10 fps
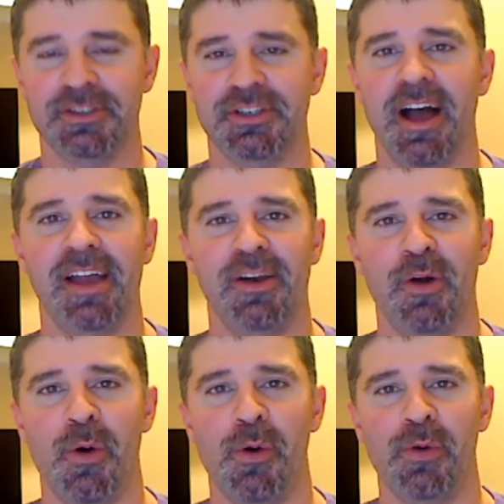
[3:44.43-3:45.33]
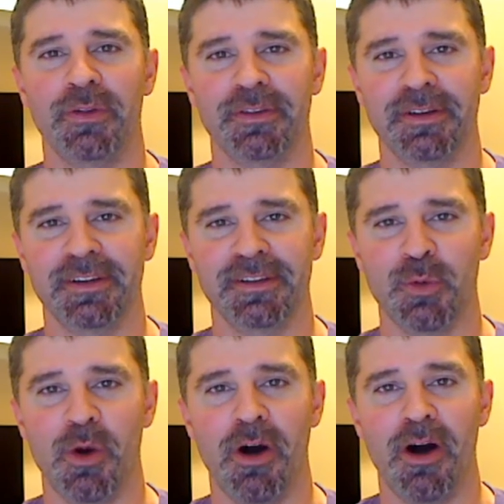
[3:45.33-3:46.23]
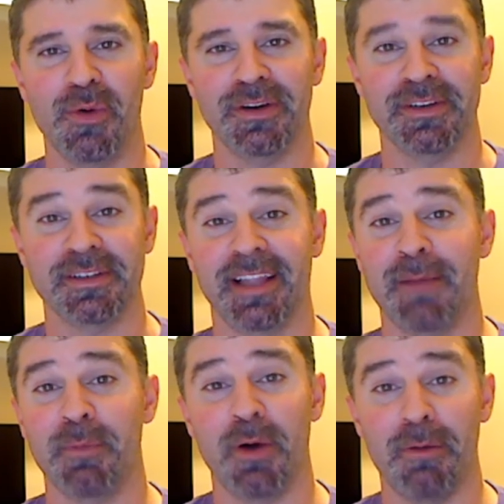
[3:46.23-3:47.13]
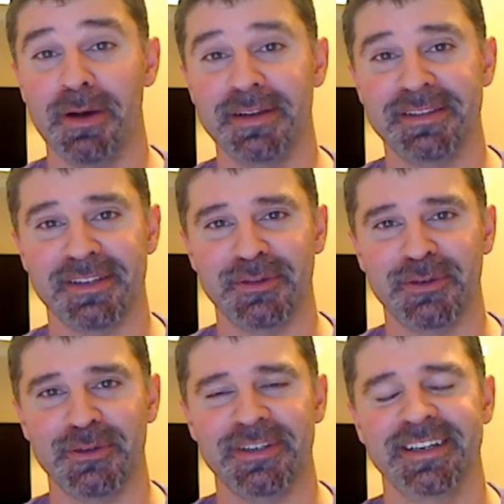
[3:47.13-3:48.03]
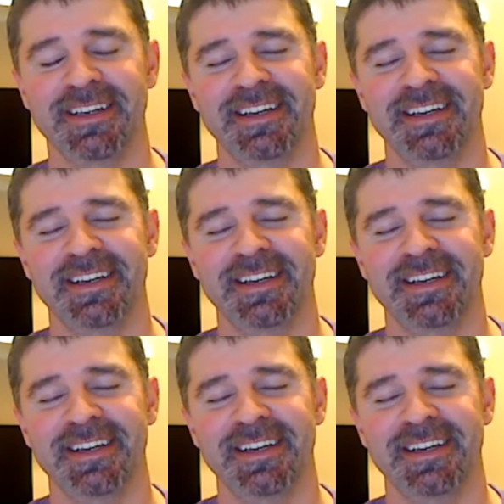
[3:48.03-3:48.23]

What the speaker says: giant hole in the wall where his slam ball busted through it.